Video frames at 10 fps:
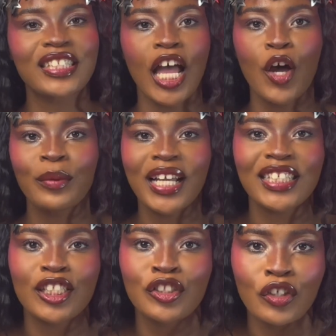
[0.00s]
I hope you guys
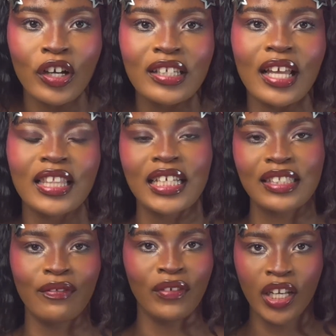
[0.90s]
enjoyed this
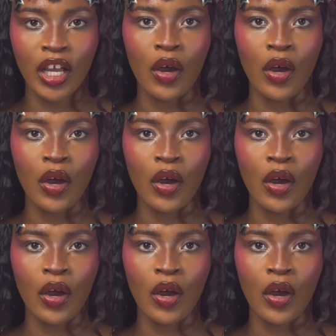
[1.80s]
video.